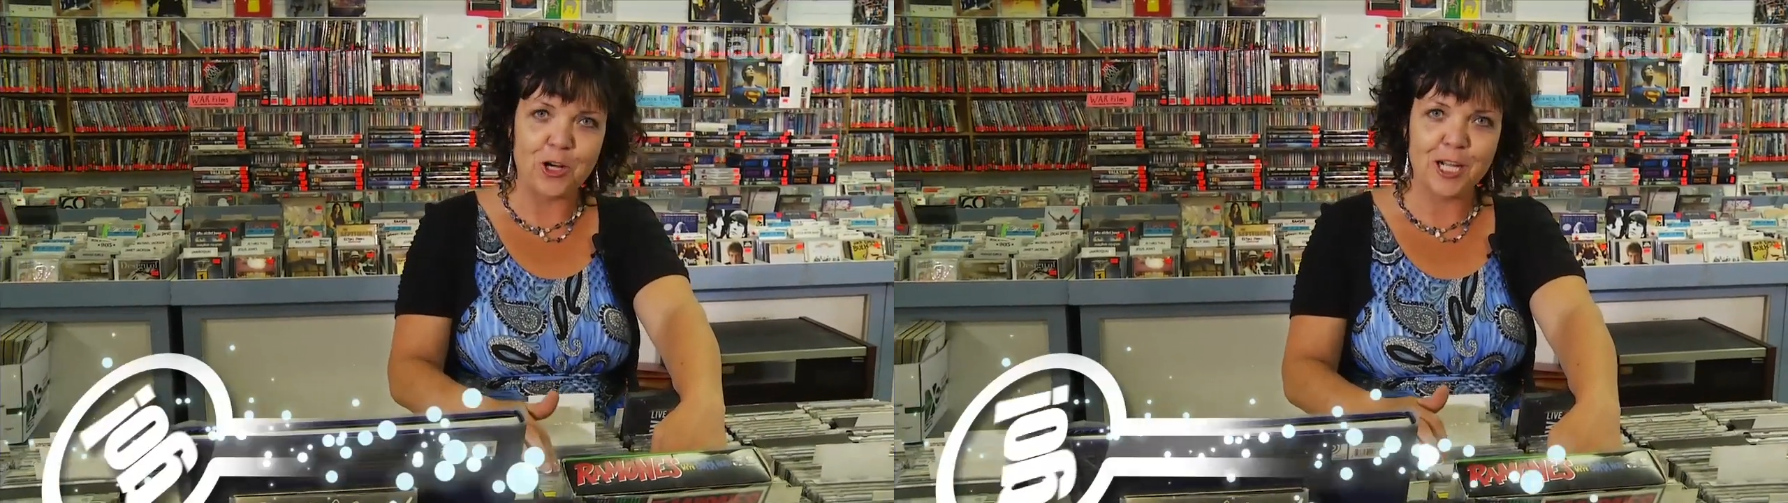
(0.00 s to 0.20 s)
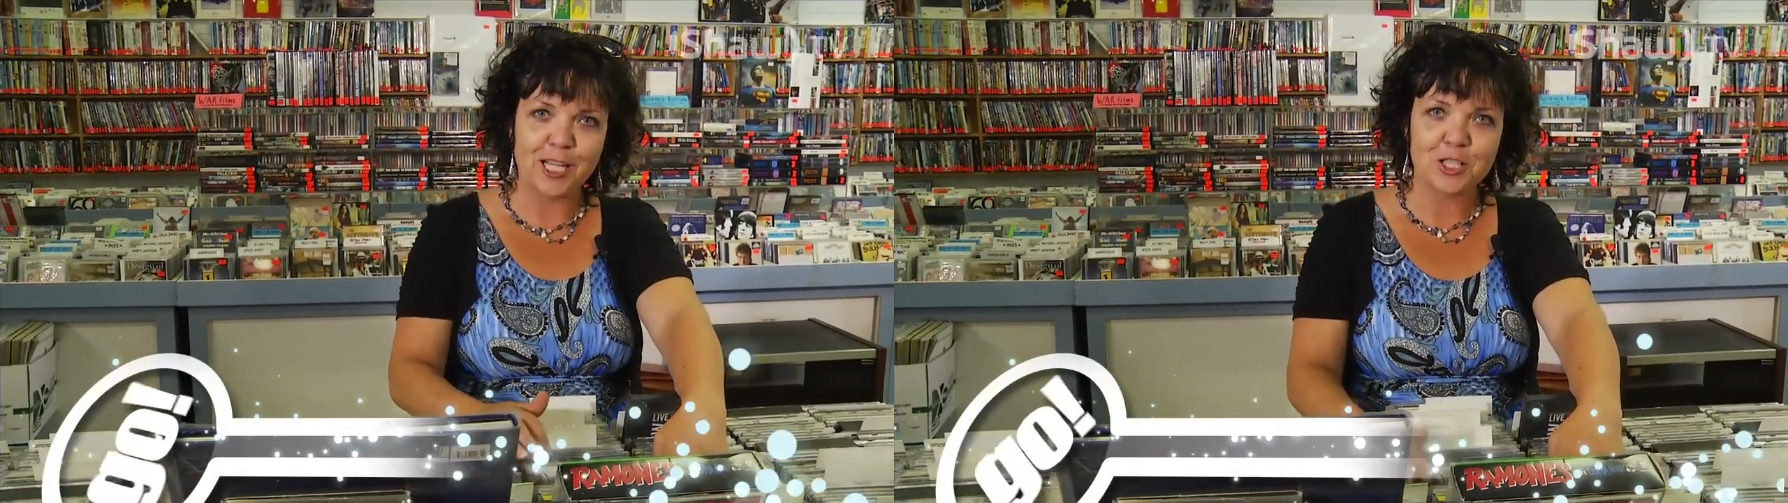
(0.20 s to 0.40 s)

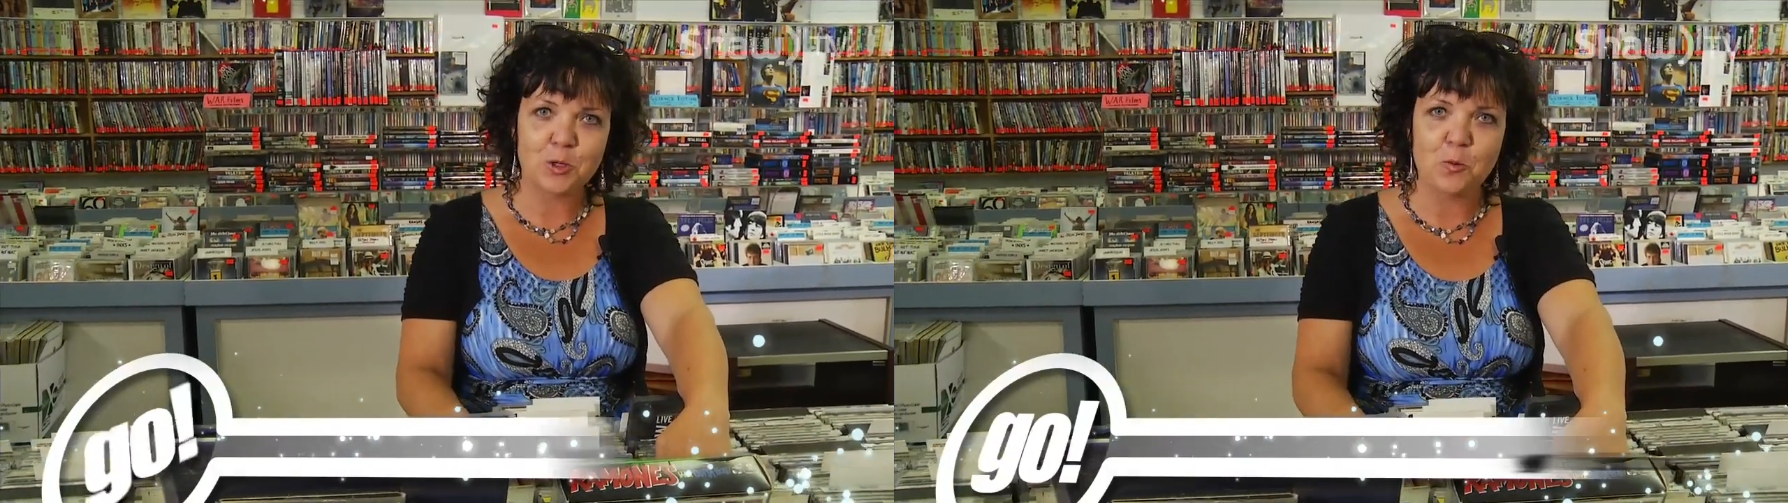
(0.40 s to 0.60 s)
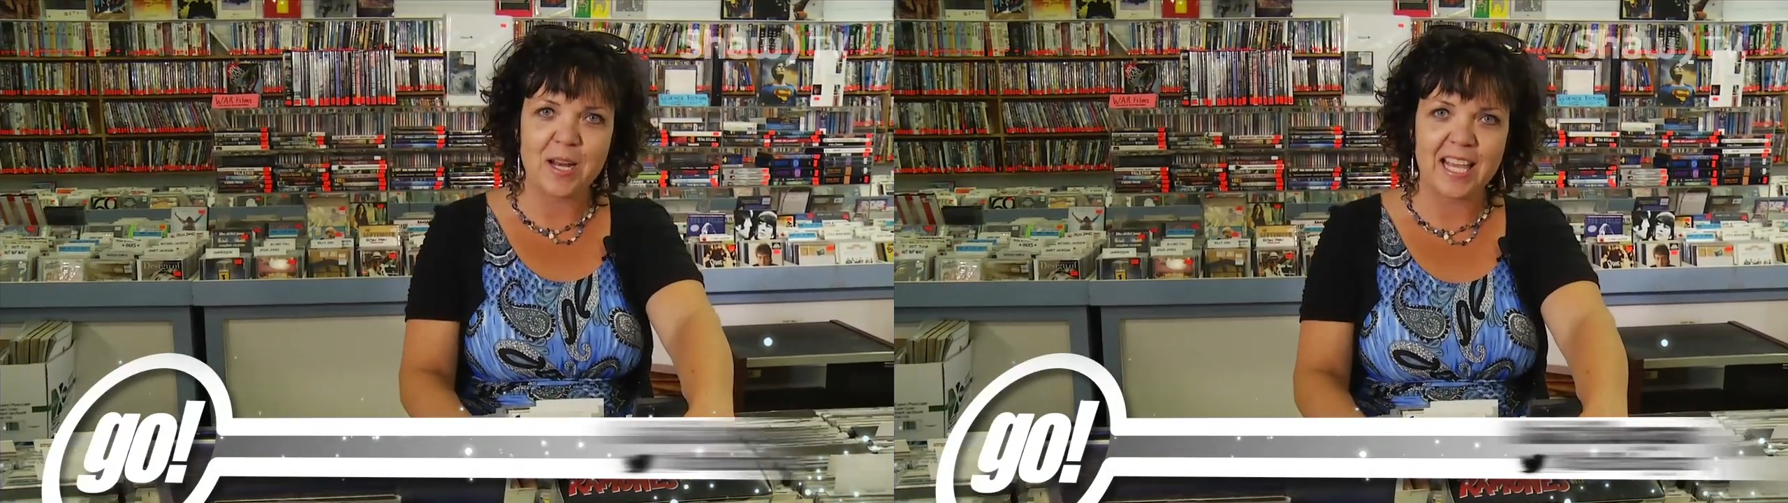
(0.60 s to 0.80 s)
August
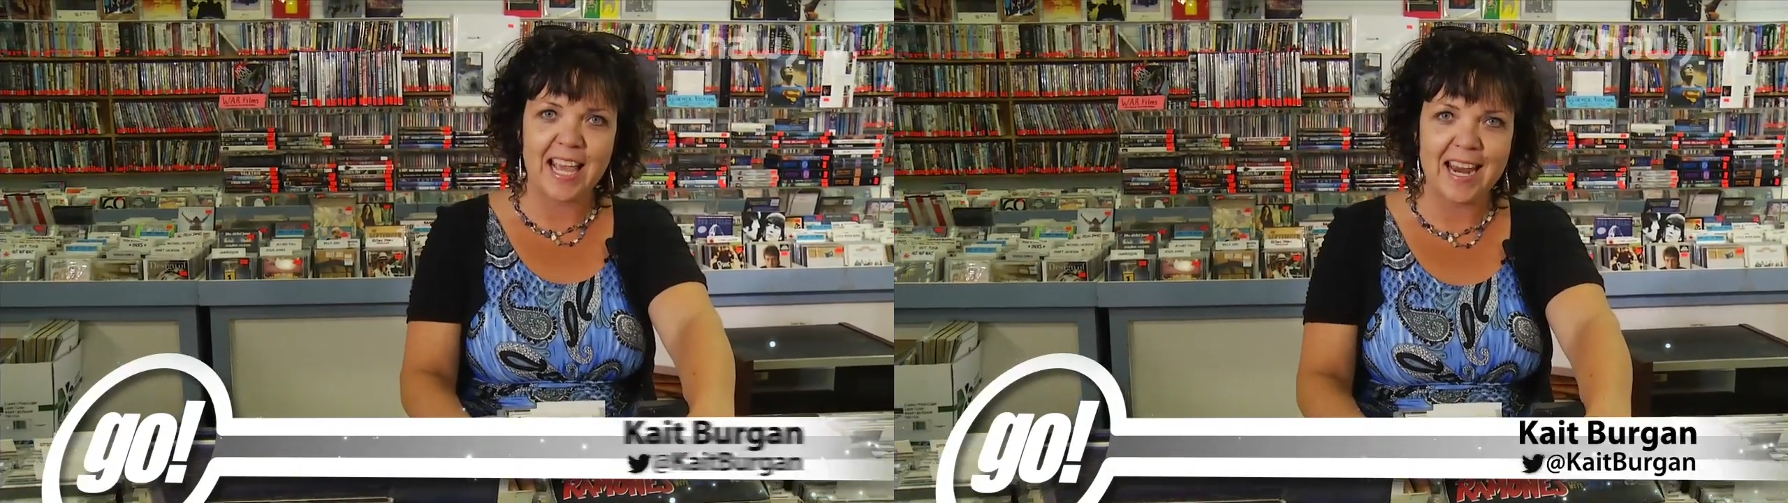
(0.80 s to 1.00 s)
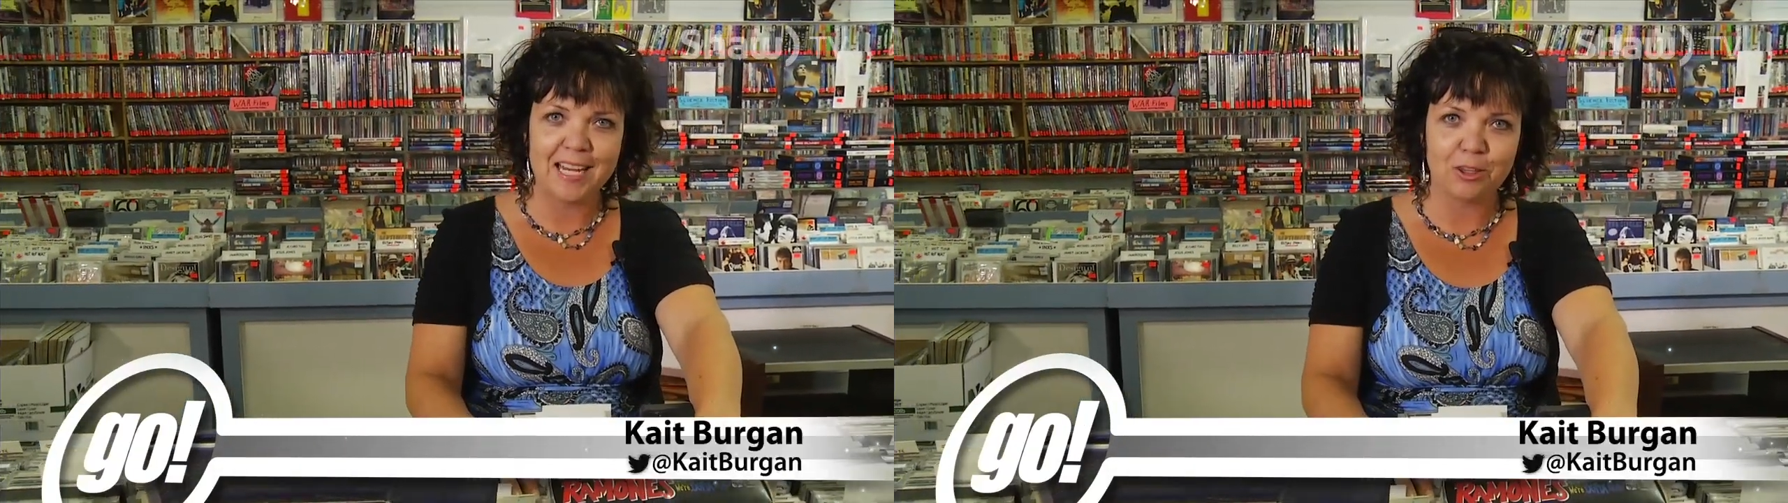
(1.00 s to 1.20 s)

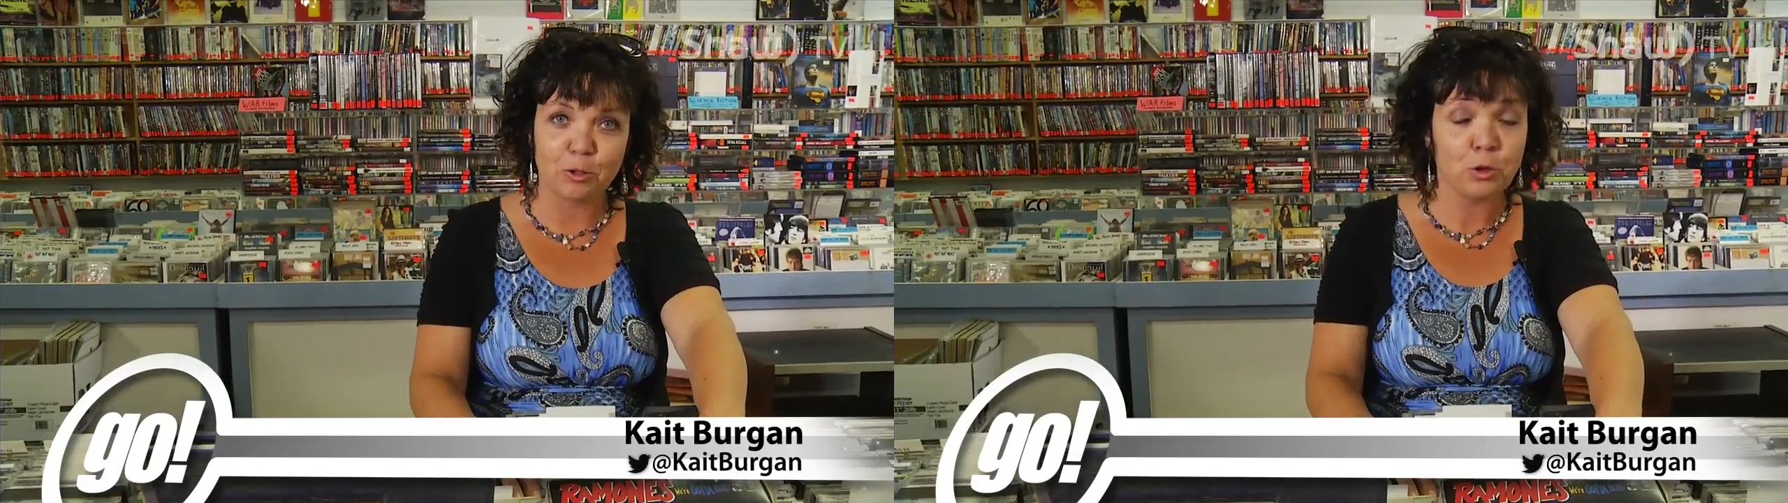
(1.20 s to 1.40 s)
28th